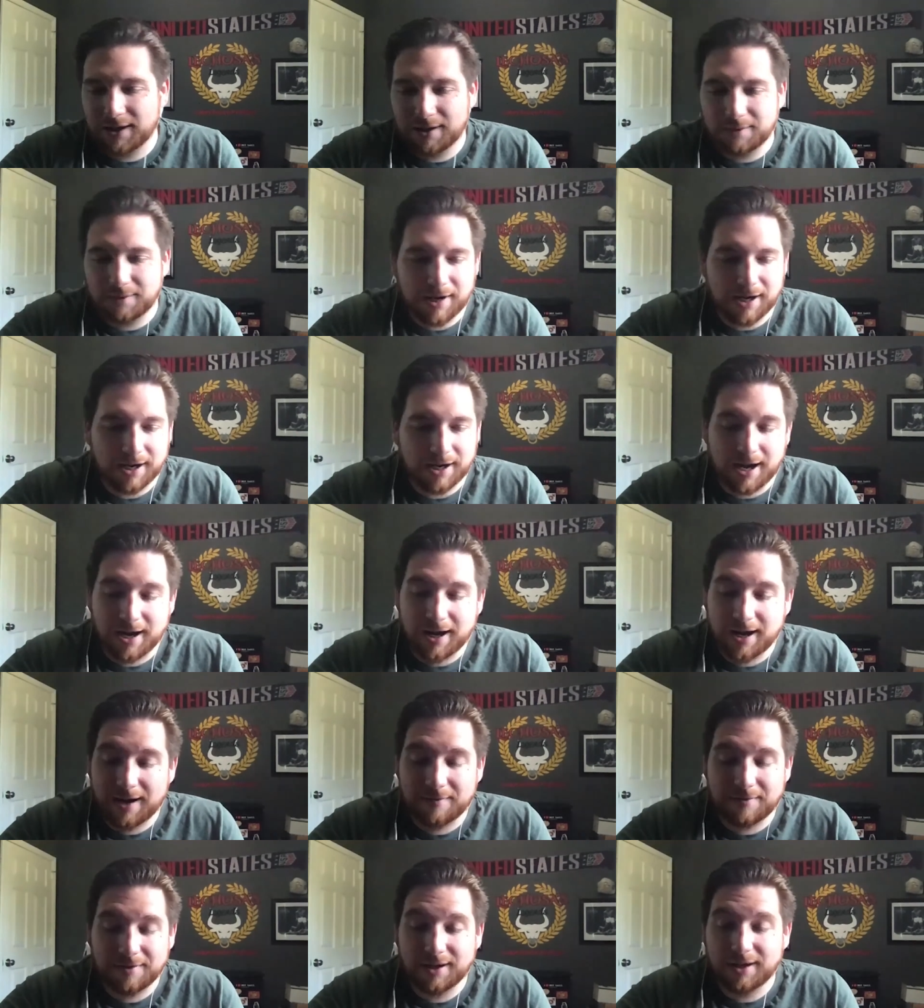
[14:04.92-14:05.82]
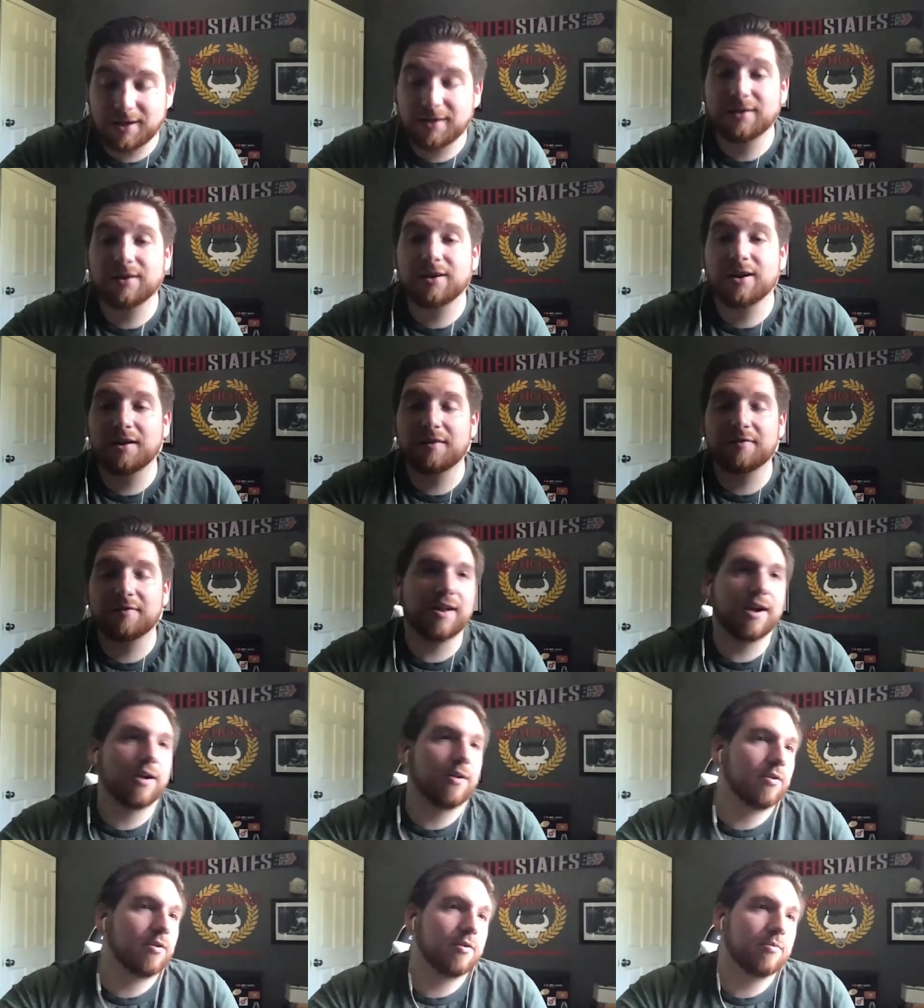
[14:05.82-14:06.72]
back, I haven't eaten
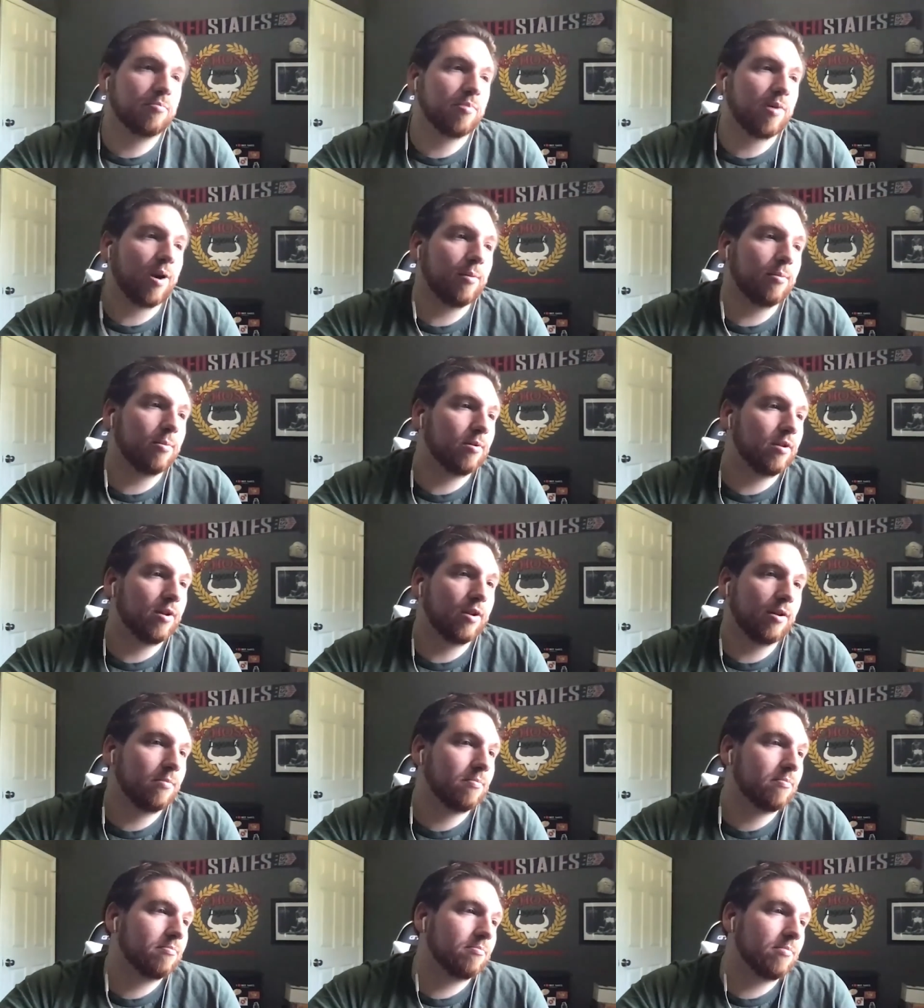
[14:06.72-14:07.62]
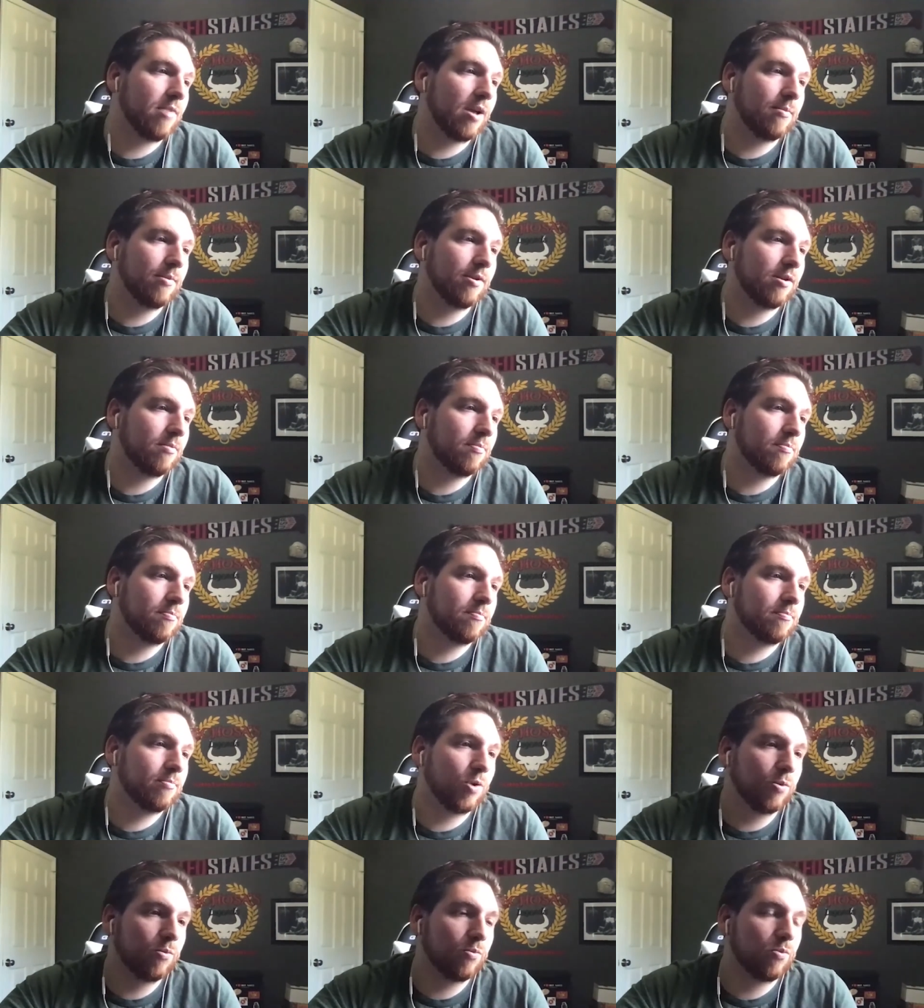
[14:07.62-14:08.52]
cauliflower in probably maybe
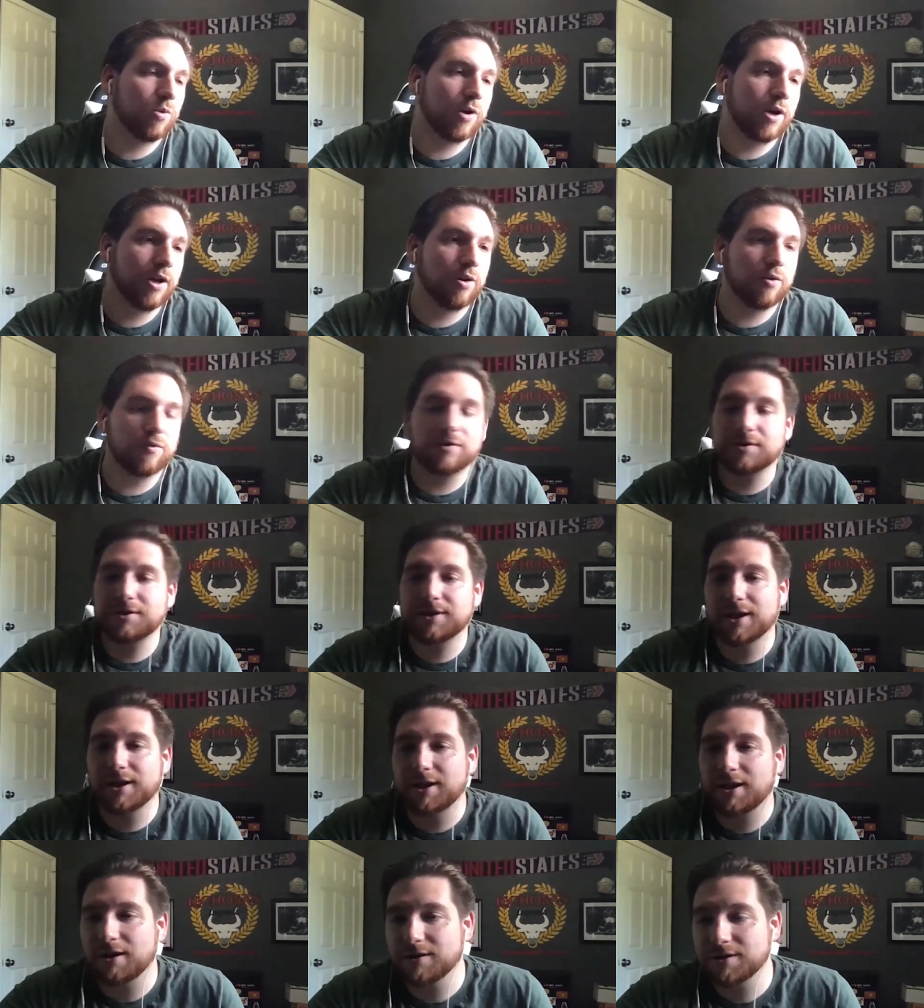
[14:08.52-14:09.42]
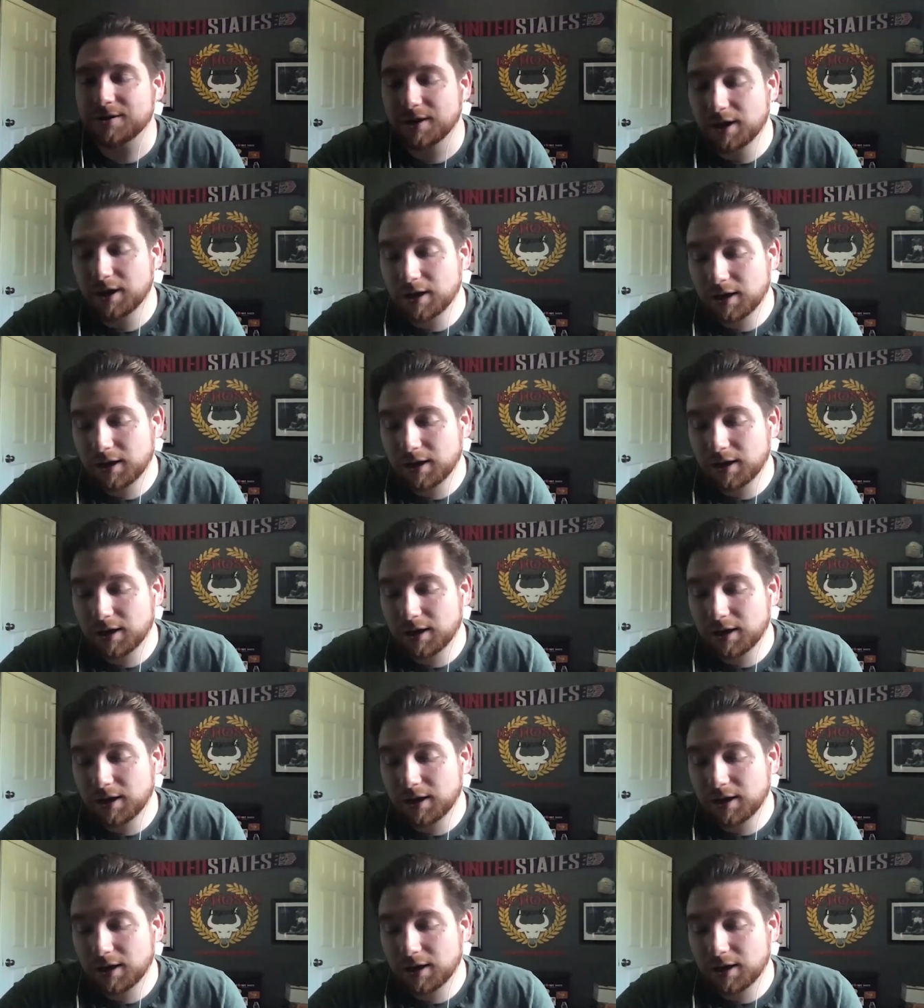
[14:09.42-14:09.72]
way over 10 years.